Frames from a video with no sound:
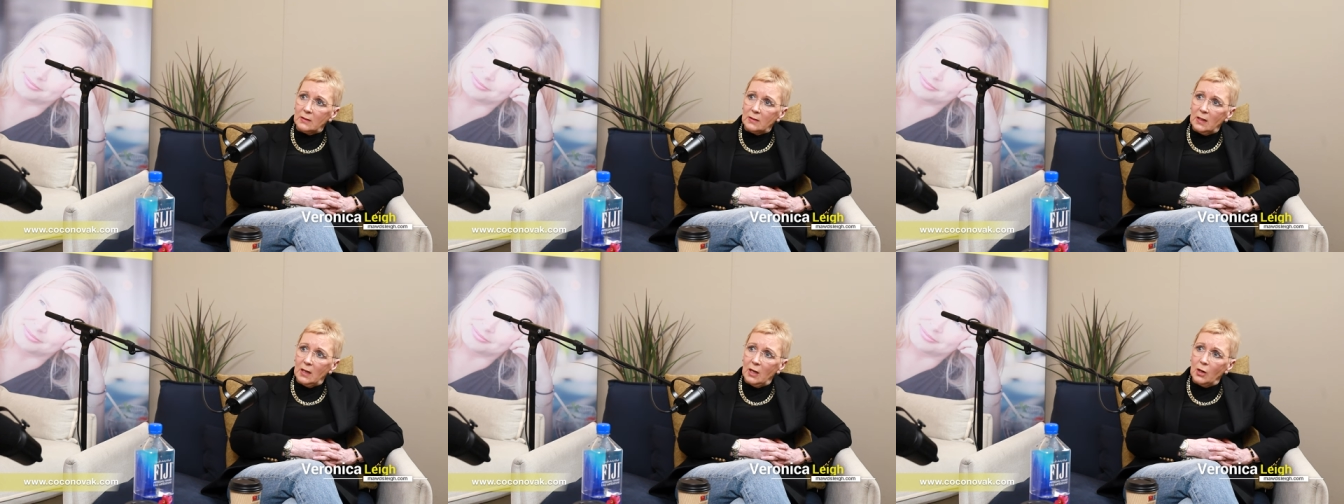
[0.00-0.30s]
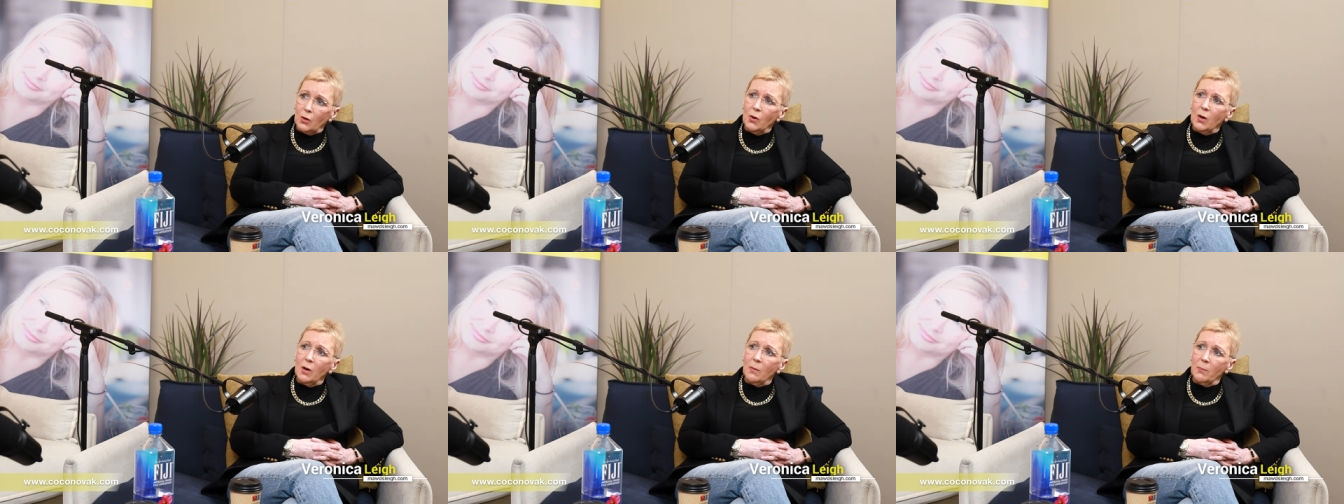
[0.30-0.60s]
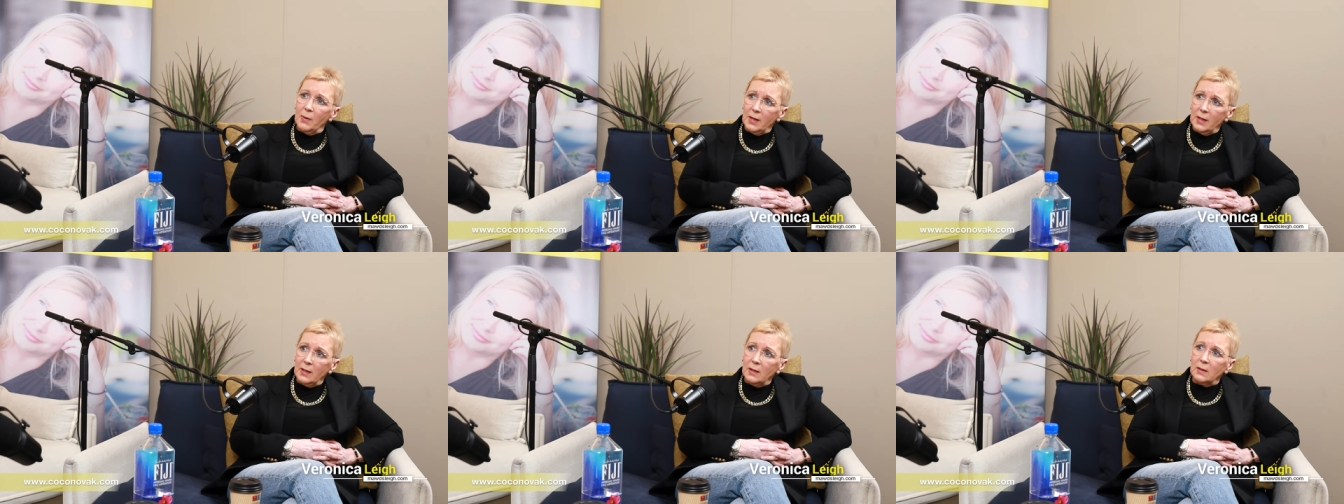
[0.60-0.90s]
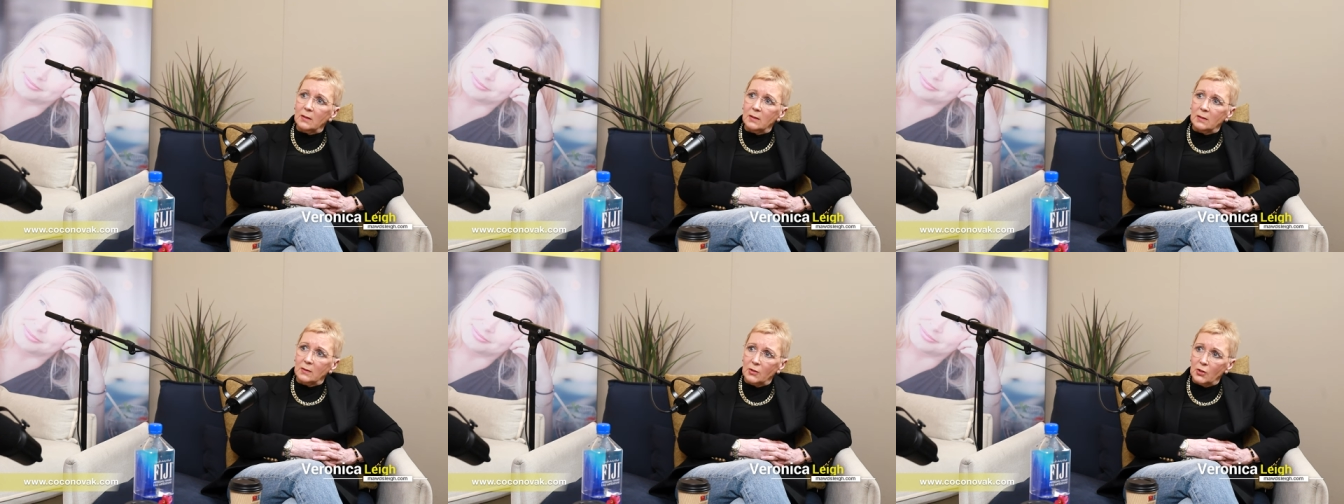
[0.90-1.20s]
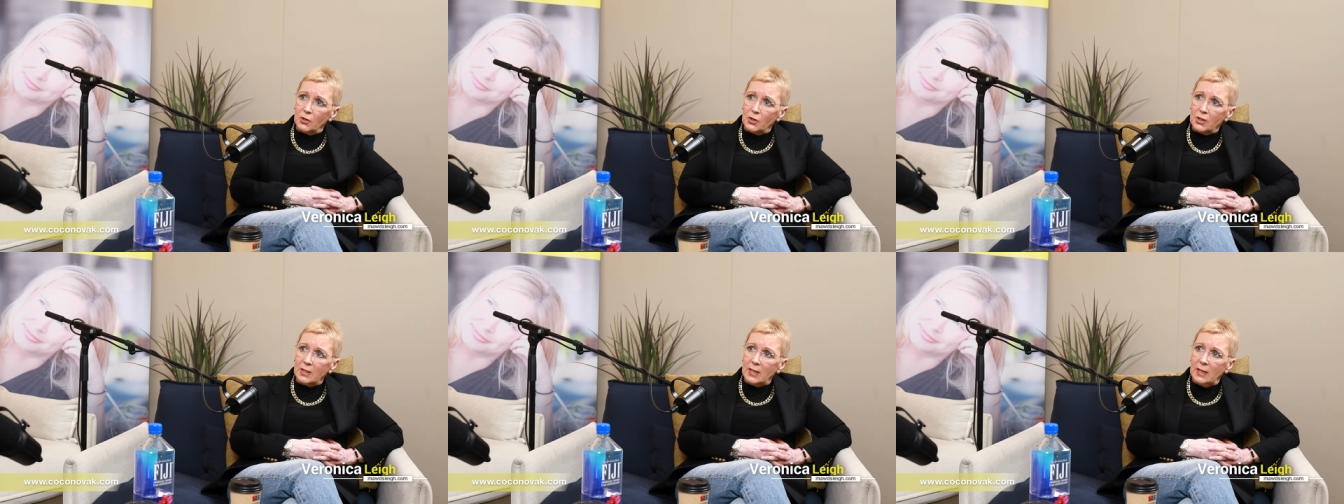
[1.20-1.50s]
I got a bit of an
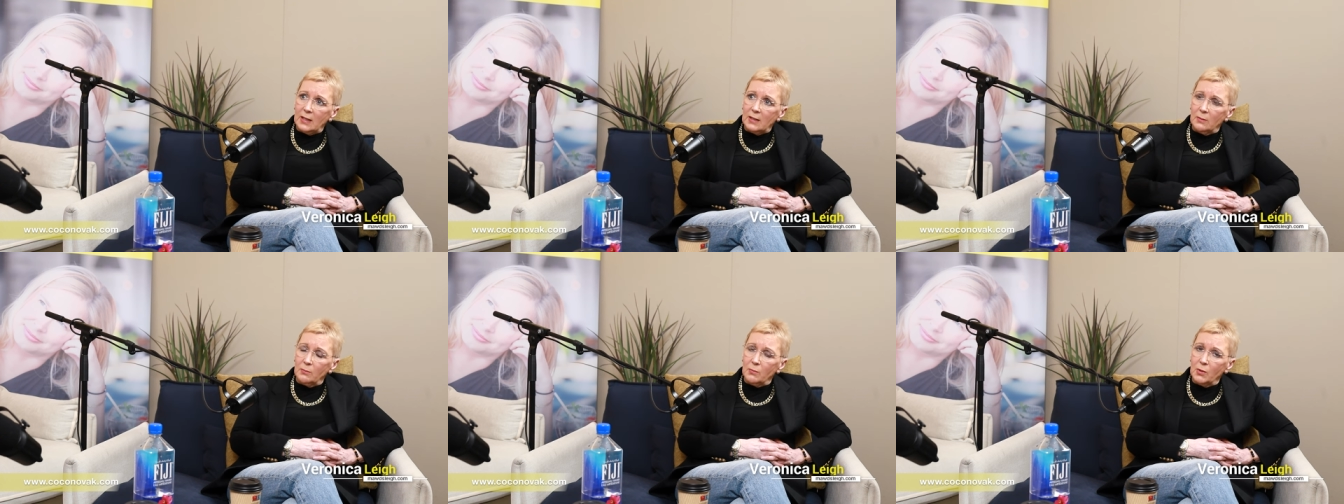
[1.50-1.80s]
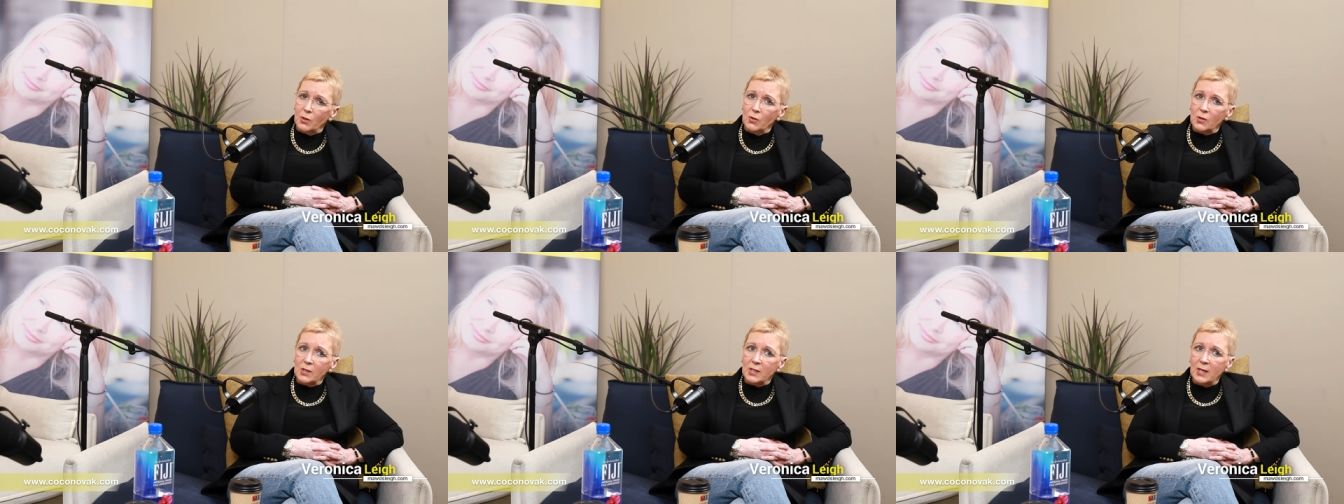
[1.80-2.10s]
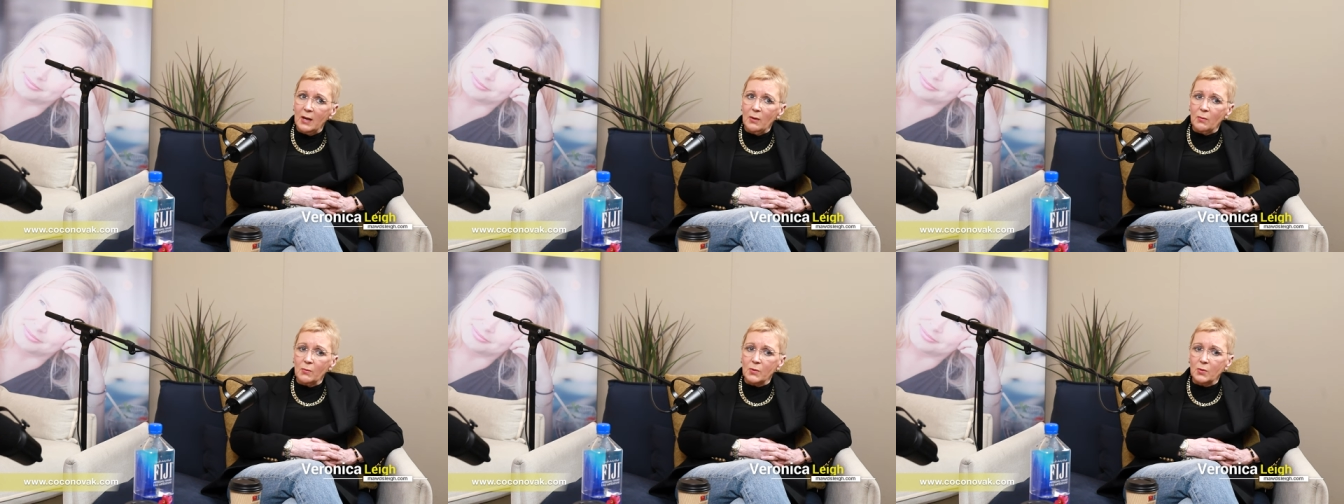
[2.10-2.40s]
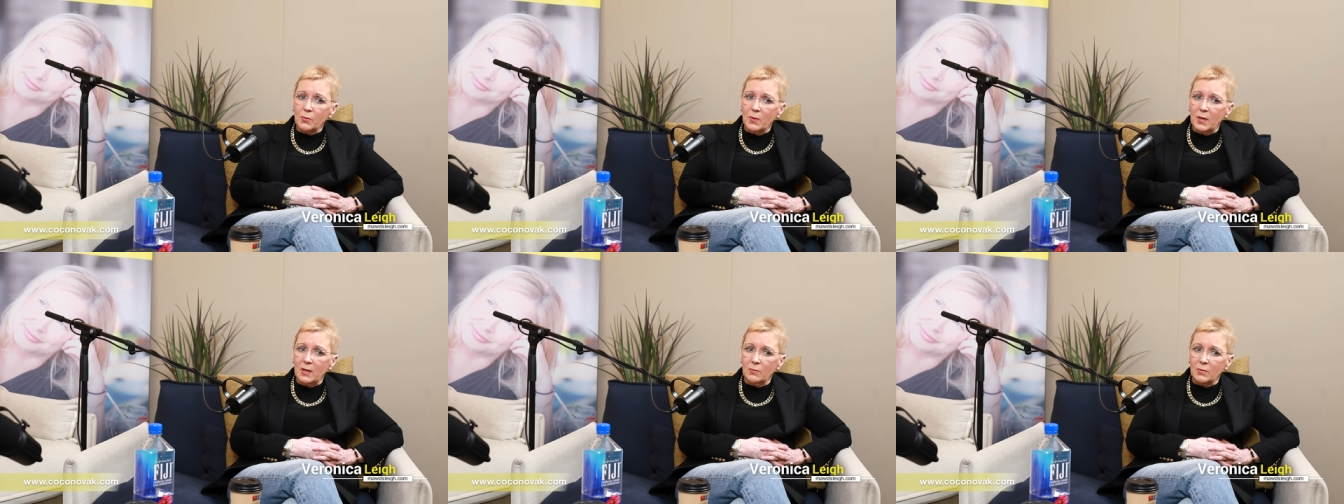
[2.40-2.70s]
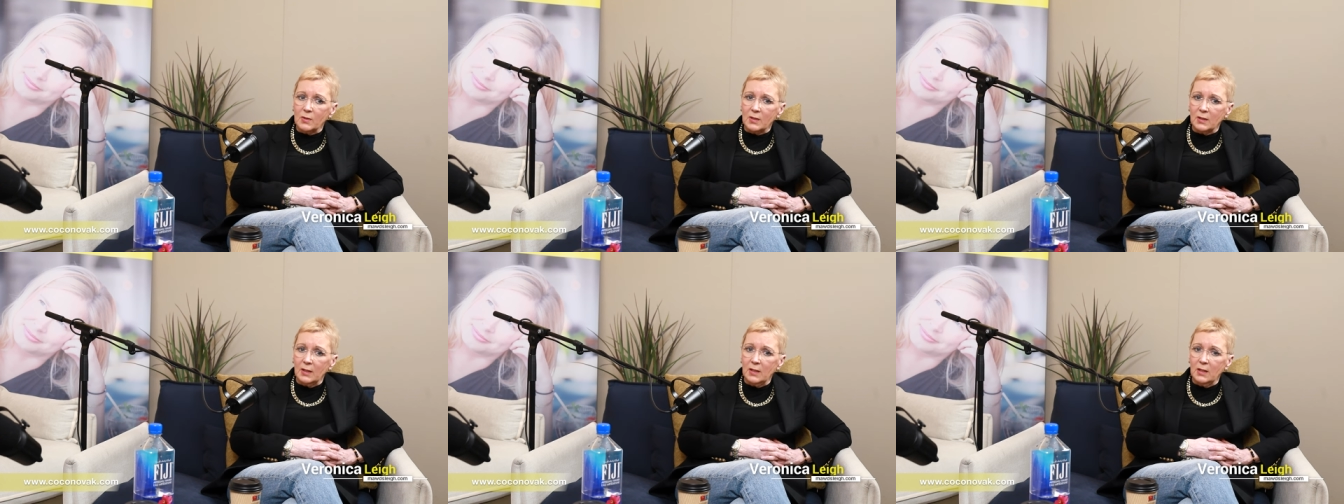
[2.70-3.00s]
understanding because that was when he
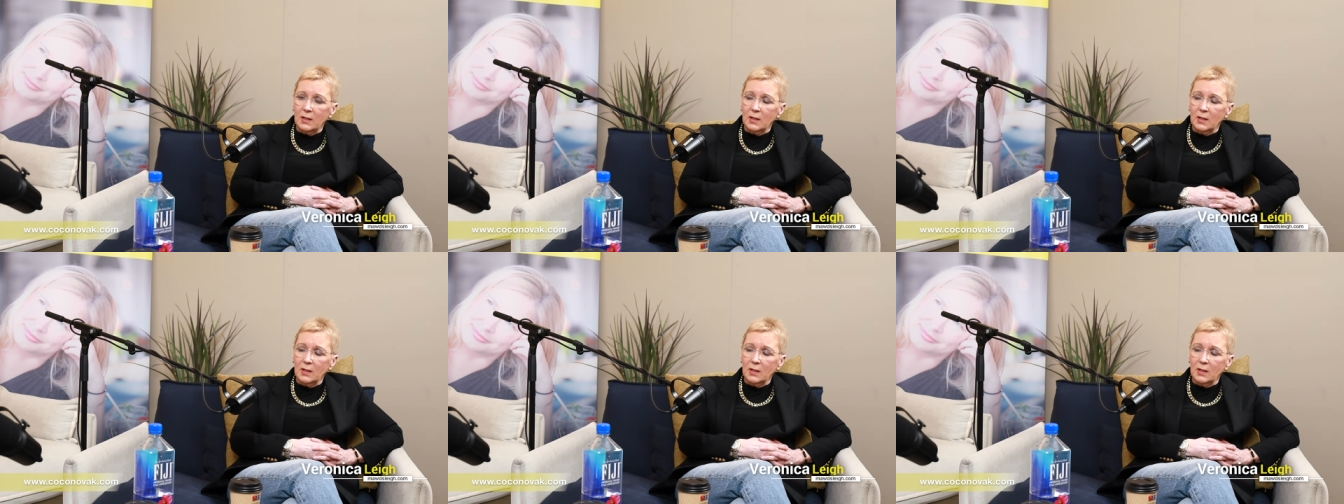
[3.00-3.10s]
was like,